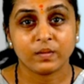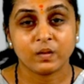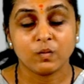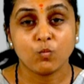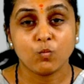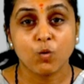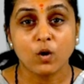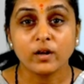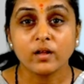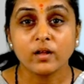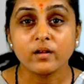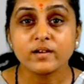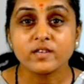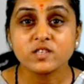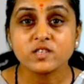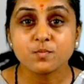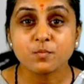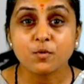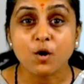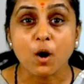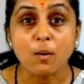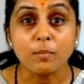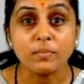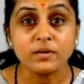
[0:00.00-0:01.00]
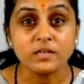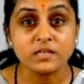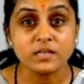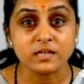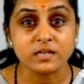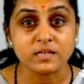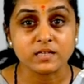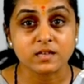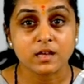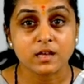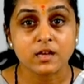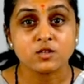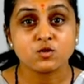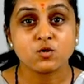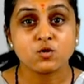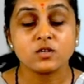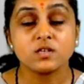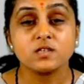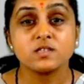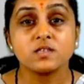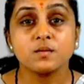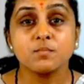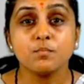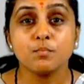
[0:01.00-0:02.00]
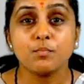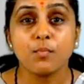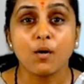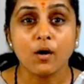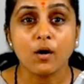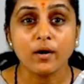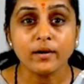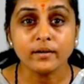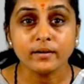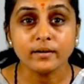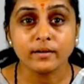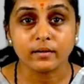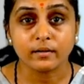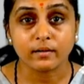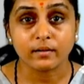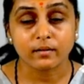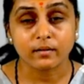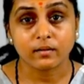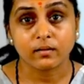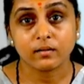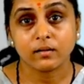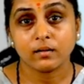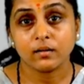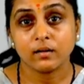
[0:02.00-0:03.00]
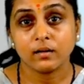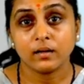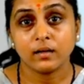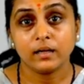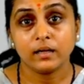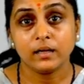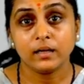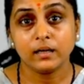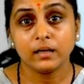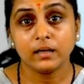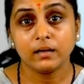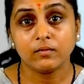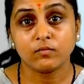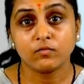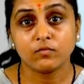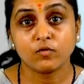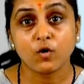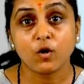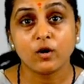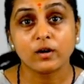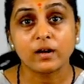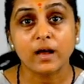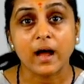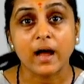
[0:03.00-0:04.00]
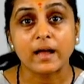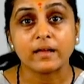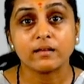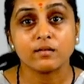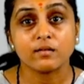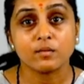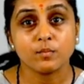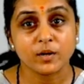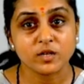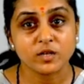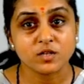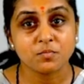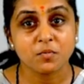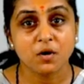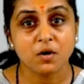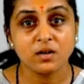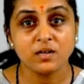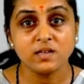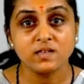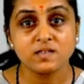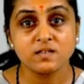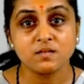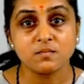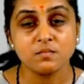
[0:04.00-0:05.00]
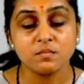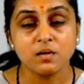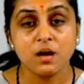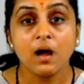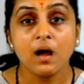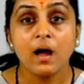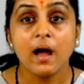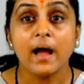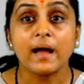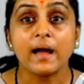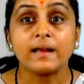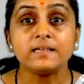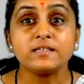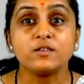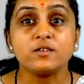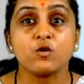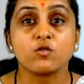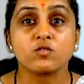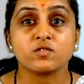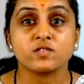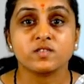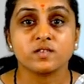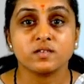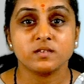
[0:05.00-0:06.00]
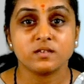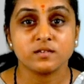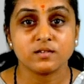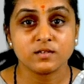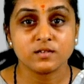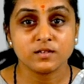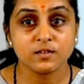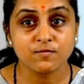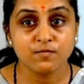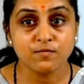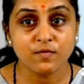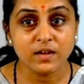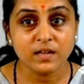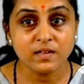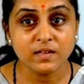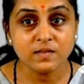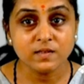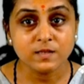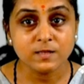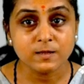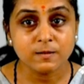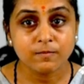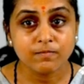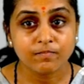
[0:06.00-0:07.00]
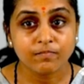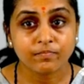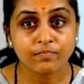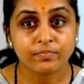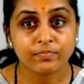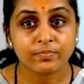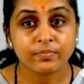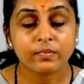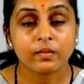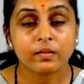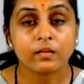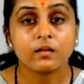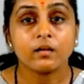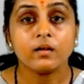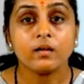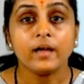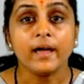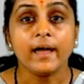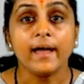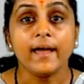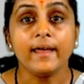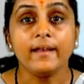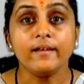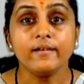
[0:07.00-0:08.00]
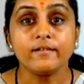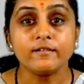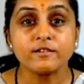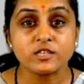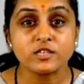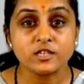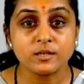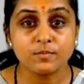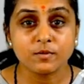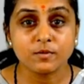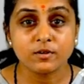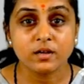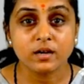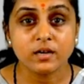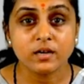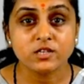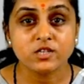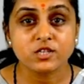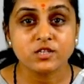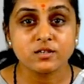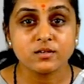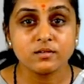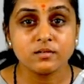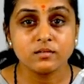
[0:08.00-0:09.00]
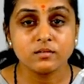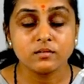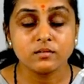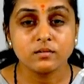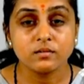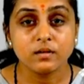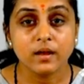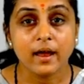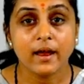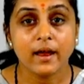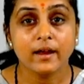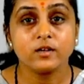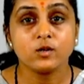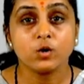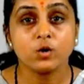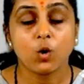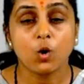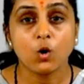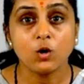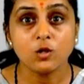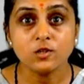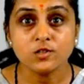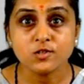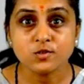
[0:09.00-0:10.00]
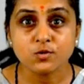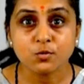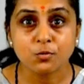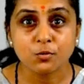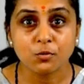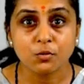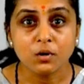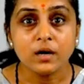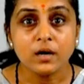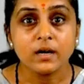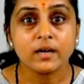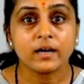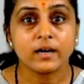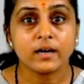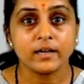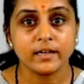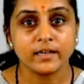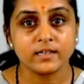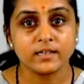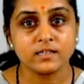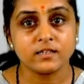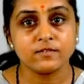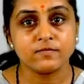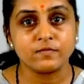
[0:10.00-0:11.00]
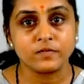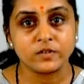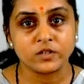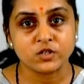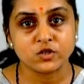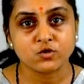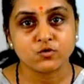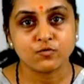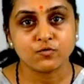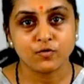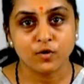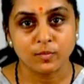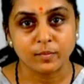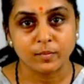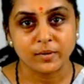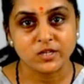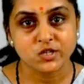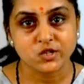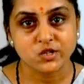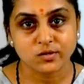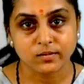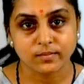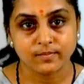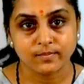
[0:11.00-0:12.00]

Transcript: What are its properties? So it is important for iron metabolism, antioxidant defense, energy production and also connective tissue formation.